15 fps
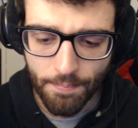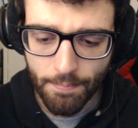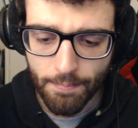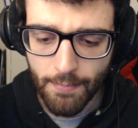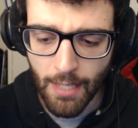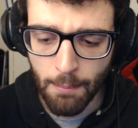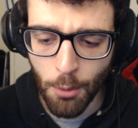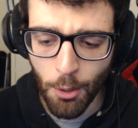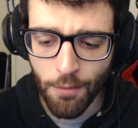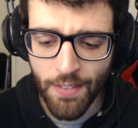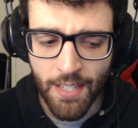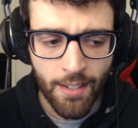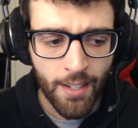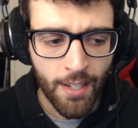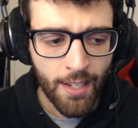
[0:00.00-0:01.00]

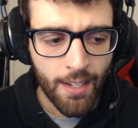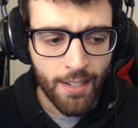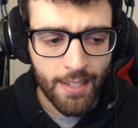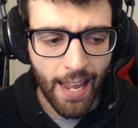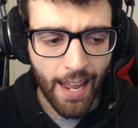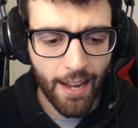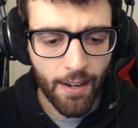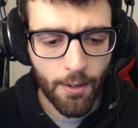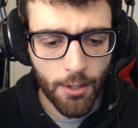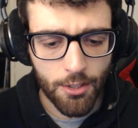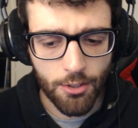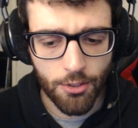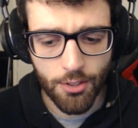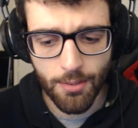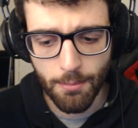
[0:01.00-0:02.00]
moving now
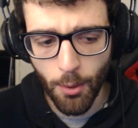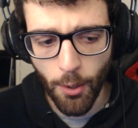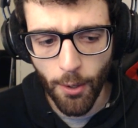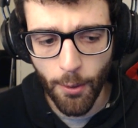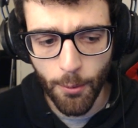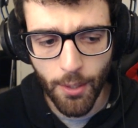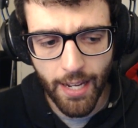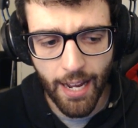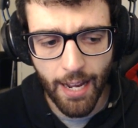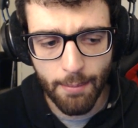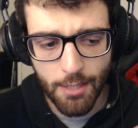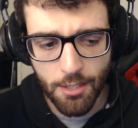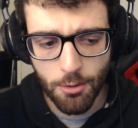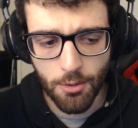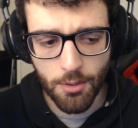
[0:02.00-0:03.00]
onto some more older
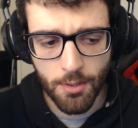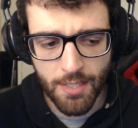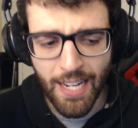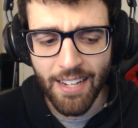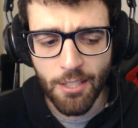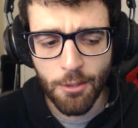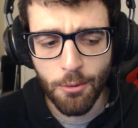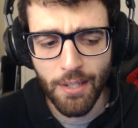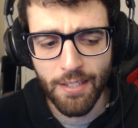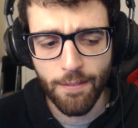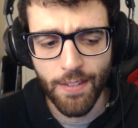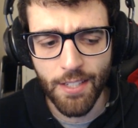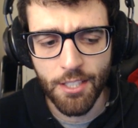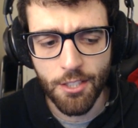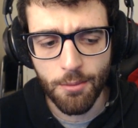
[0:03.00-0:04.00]
games. Tactical
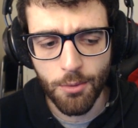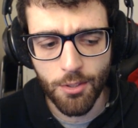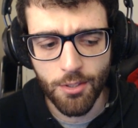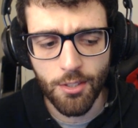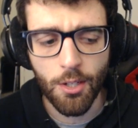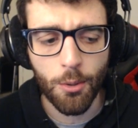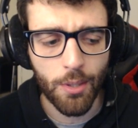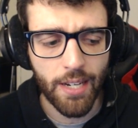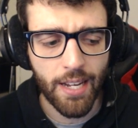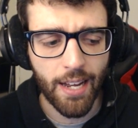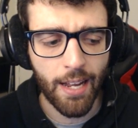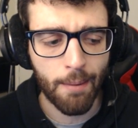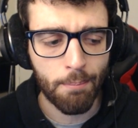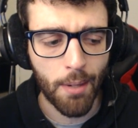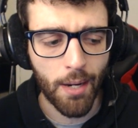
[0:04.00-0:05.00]
Intervention was an older
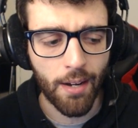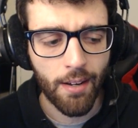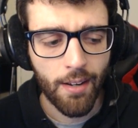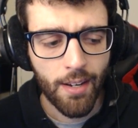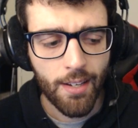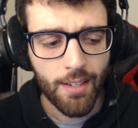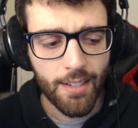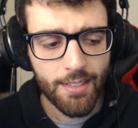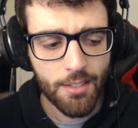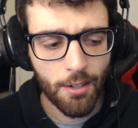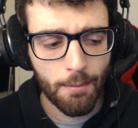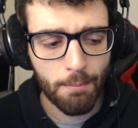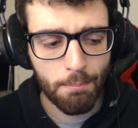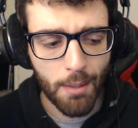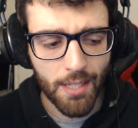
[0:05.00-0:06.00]
game, but let's go
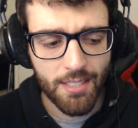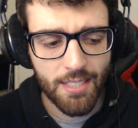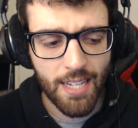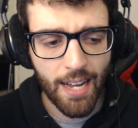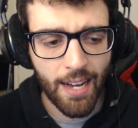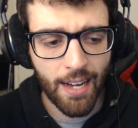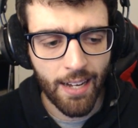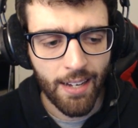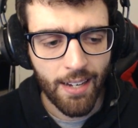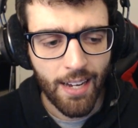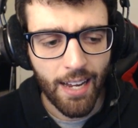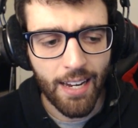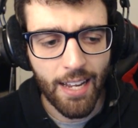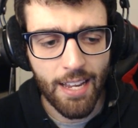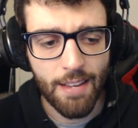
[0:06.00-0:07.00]
and bust out
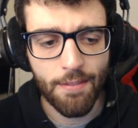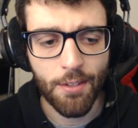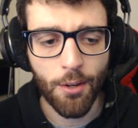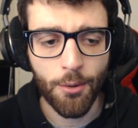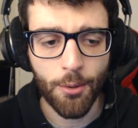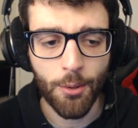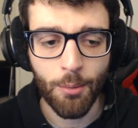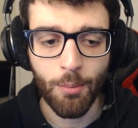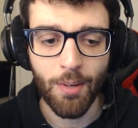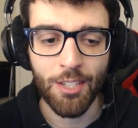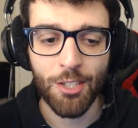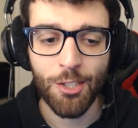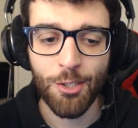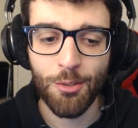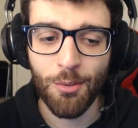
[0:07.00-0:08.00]
an even older one.
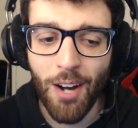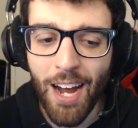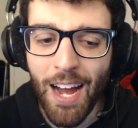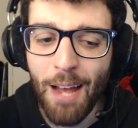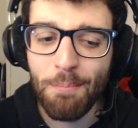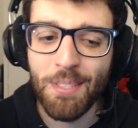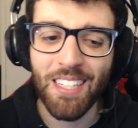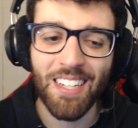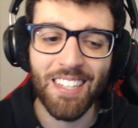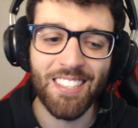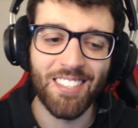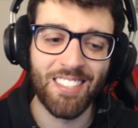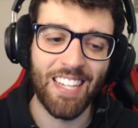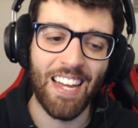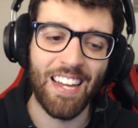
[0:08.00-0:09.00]
Tribes
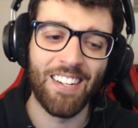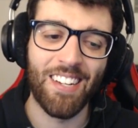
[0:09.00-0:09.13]
Ascend. I